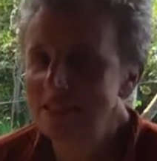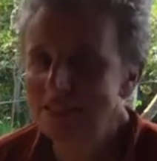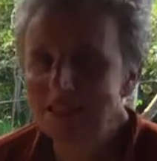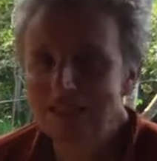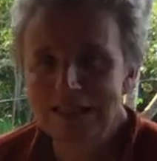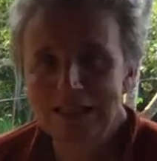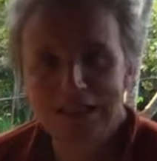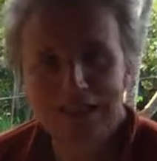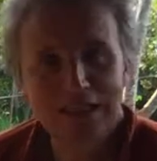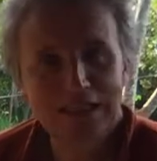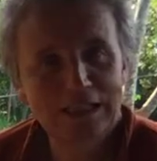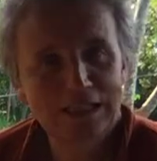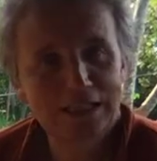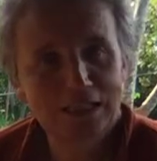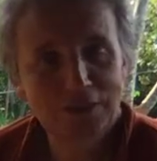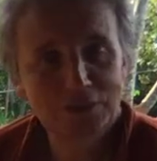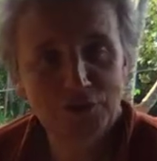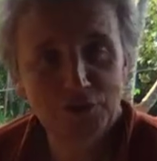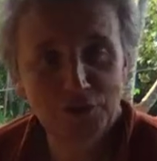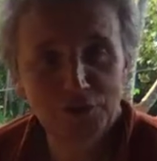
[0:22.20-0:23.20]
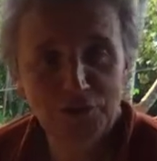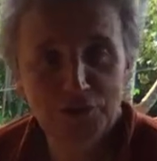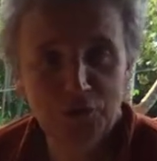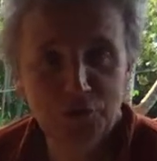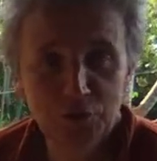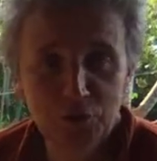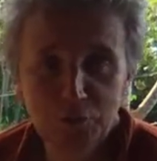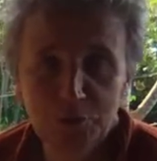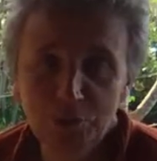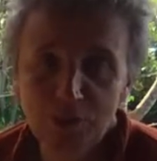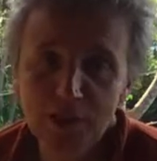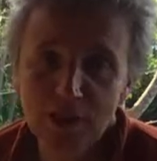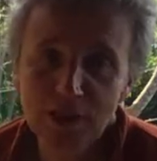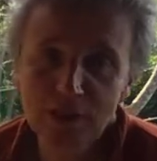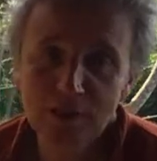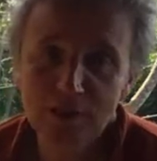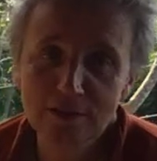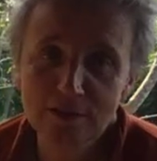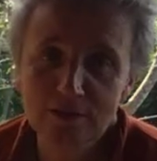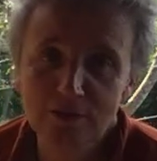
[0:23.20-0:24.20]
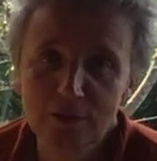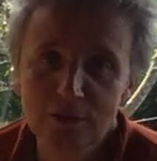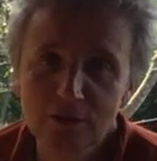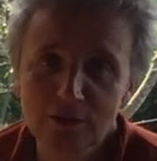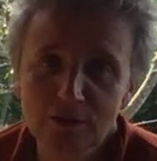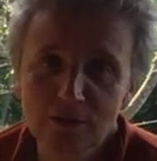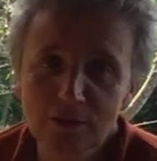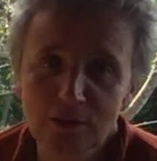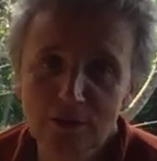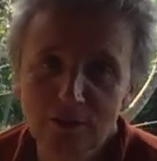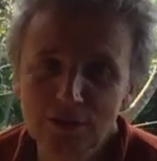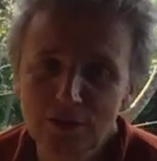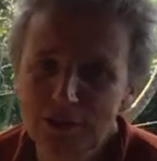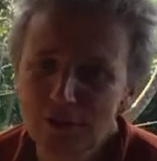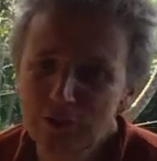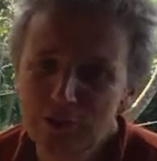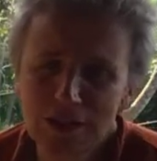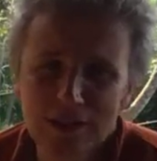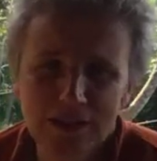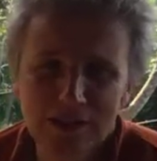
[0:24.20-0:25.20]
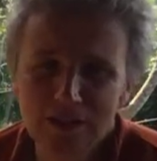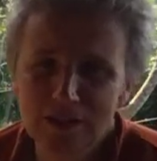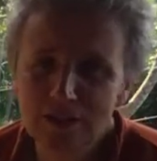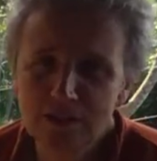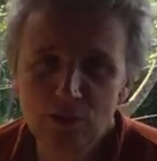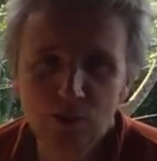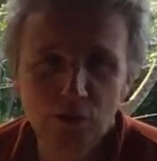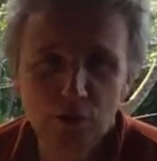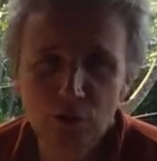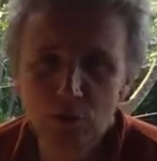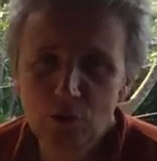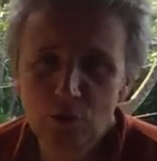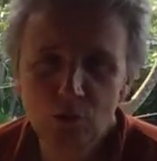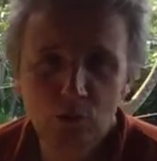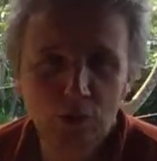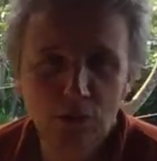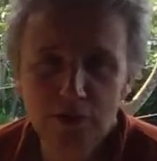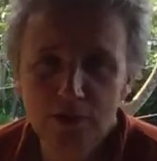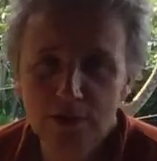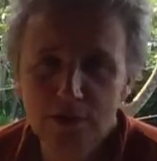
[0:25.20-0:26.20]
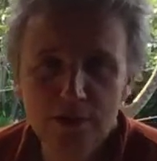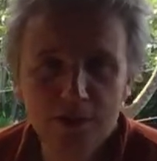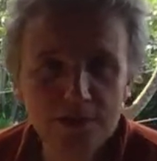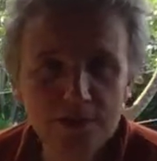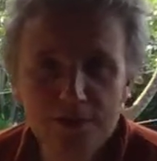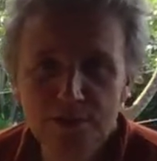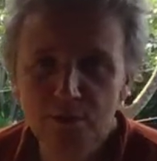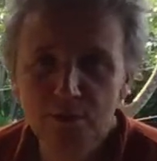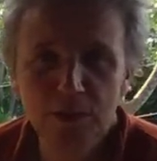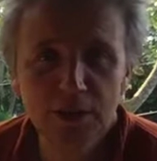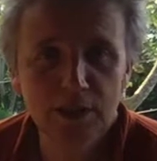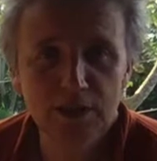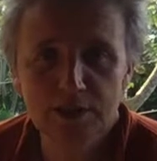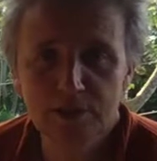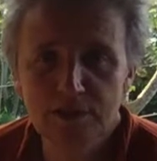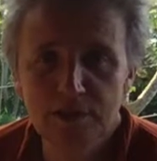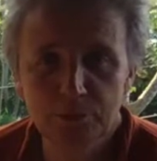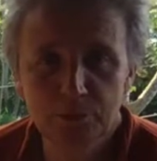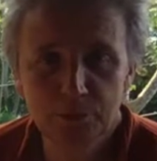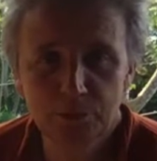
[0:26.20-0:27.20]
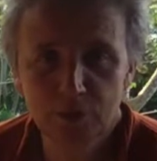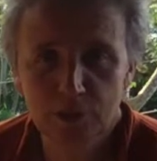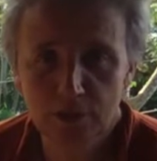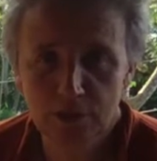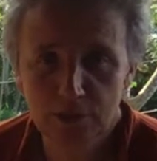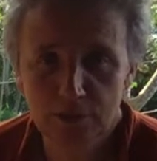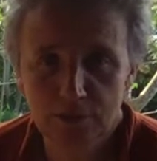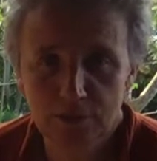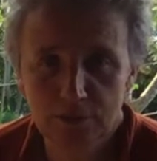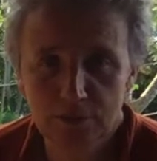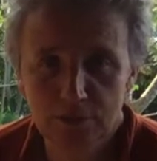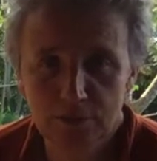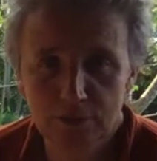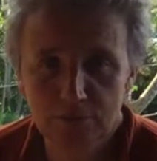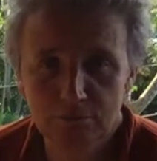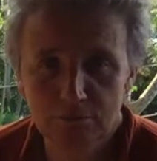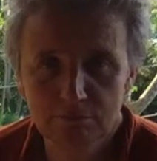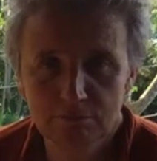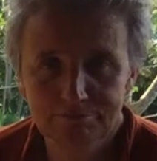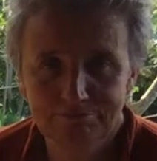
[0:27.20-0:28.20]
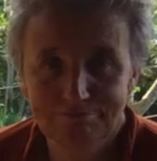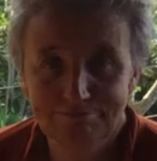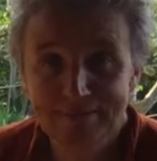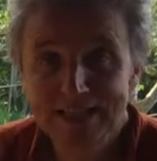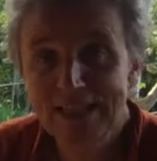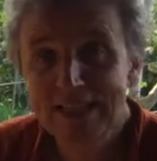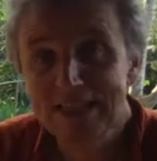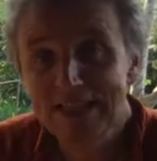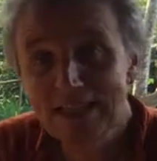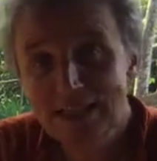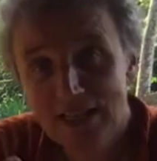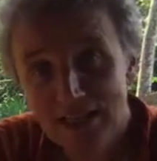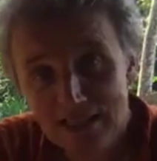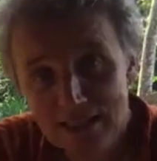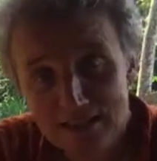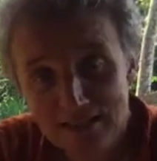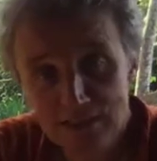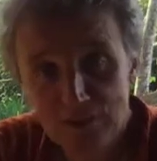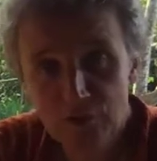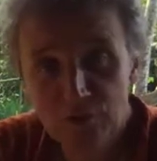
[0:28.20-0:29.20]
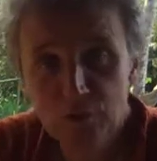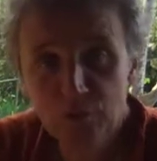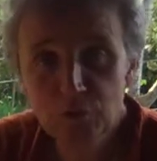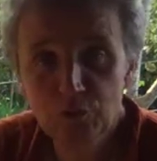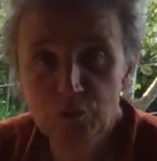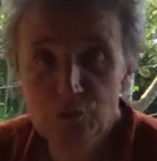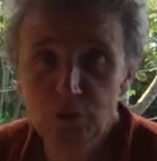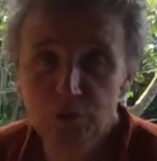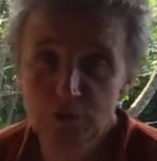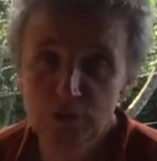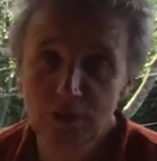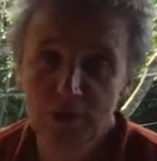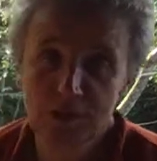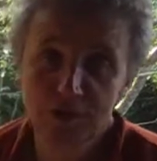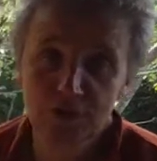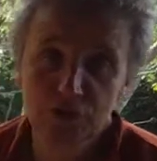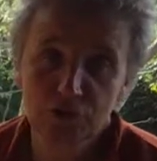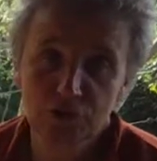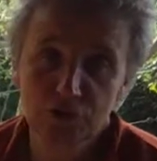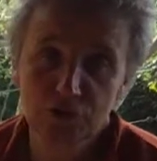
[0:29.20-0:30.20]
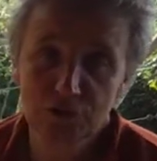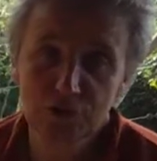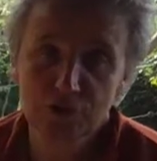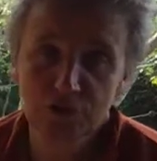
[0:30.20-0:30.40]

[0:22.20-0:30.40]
And I just could breathe because I really didn't know what is my subject. Yes, I used to lecture at